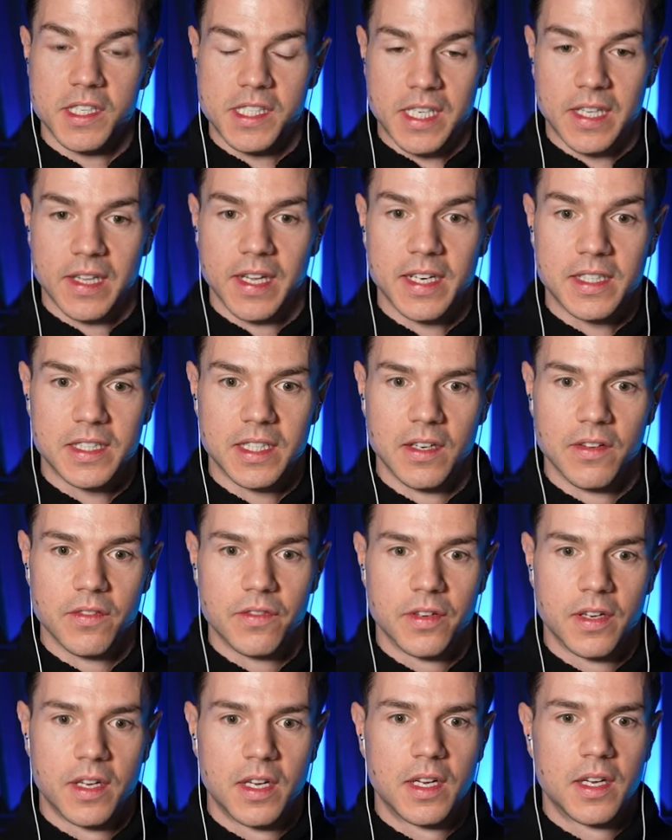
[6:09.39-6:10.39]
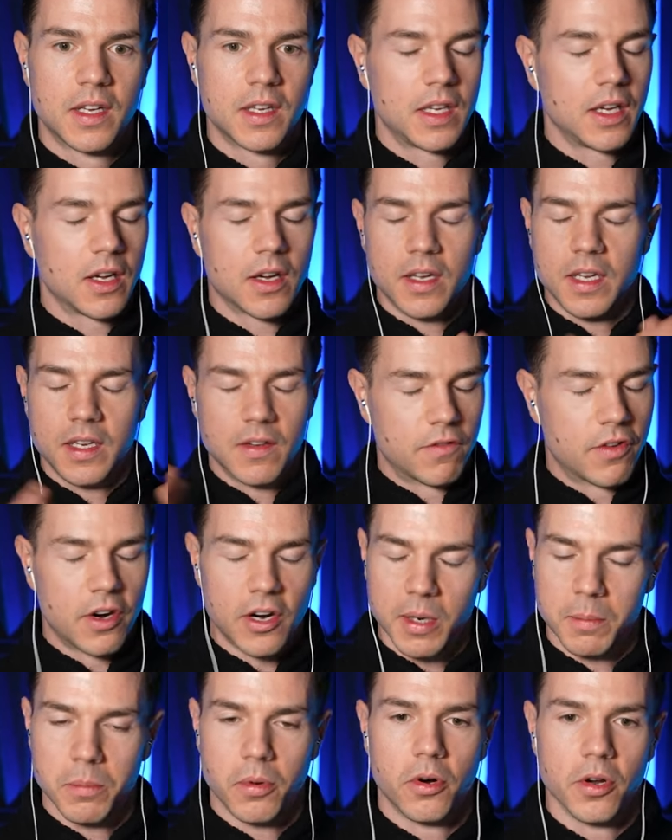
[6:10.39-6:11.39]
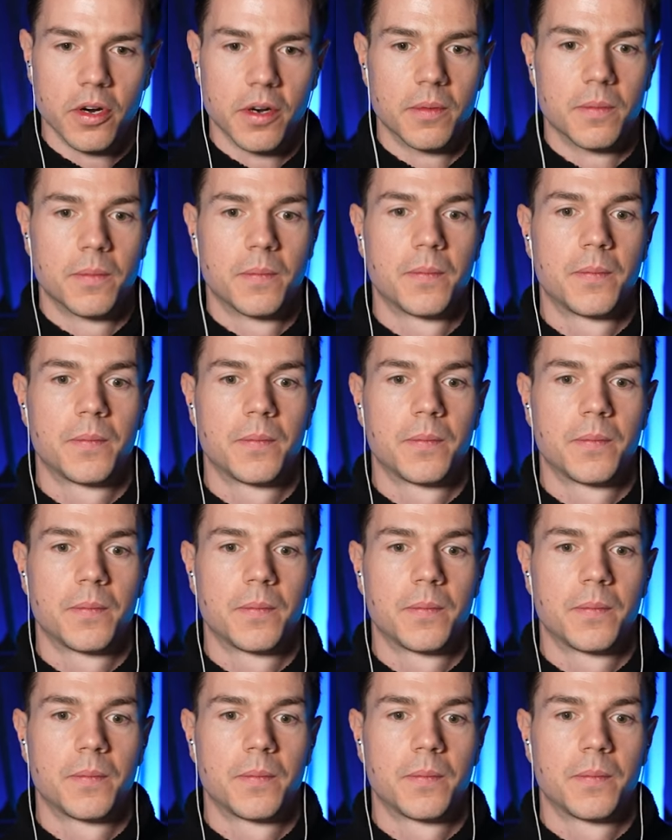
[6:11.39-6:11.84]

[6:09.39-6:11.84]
selective, very important.